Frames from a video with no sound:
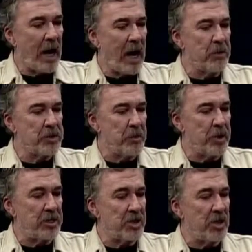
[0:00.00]
was the
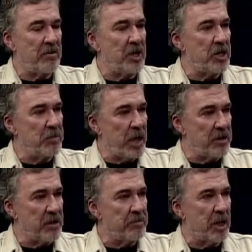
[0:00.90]
president of an
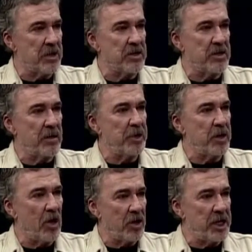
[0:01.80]
independent production company
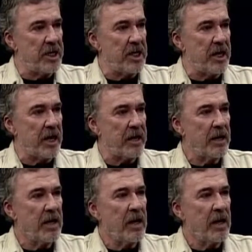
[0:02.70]
called Indian Neck.